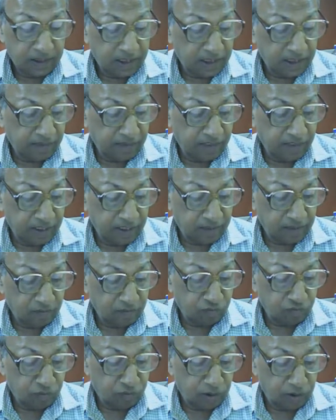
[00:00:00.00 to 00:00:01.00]

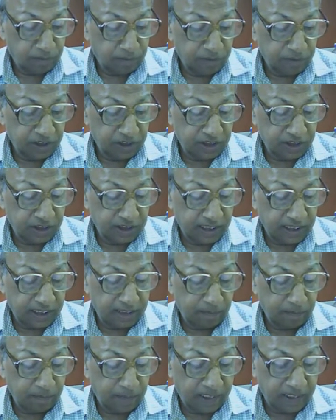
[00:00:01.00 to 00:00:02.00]
recover from the
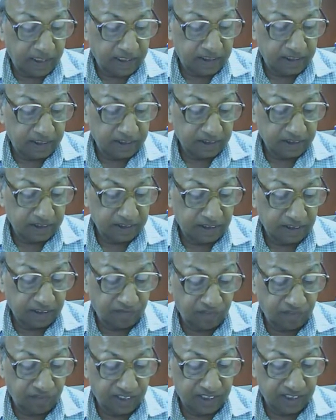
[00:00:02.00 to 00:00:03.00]
setback
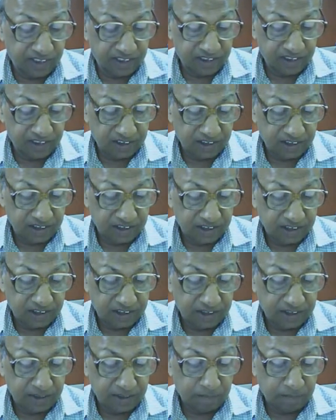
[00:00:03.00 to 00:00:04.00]
suffered.
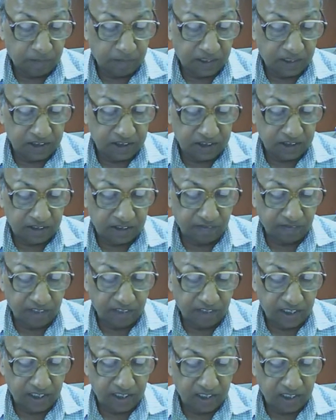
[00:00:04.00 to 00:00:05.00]
He passed
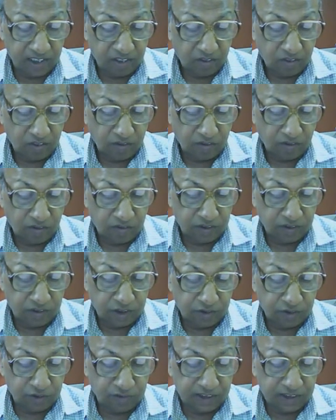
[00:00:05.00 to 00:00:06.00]
away
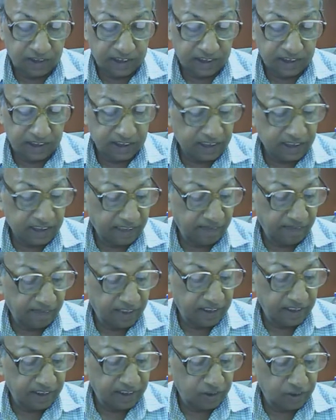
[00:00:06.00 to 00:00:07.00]
on the
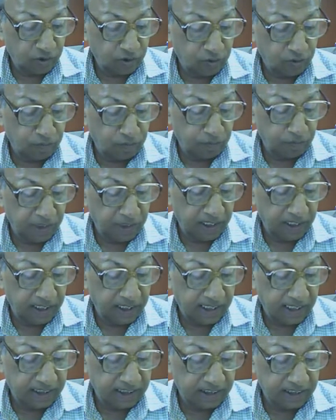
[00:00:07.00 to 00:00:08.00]
27th of
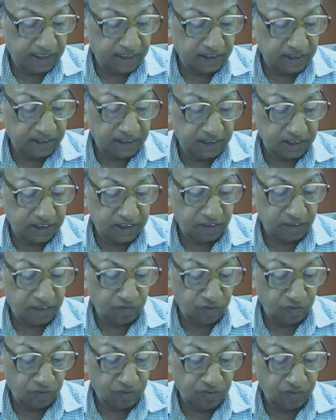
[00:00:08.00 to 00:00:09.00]
May
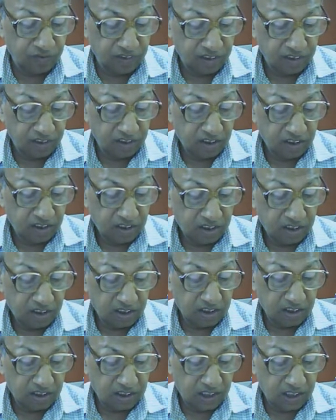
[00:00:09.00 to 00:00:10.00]
1964.
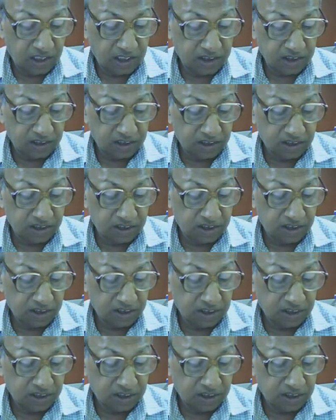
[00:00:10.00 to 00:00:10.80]
His last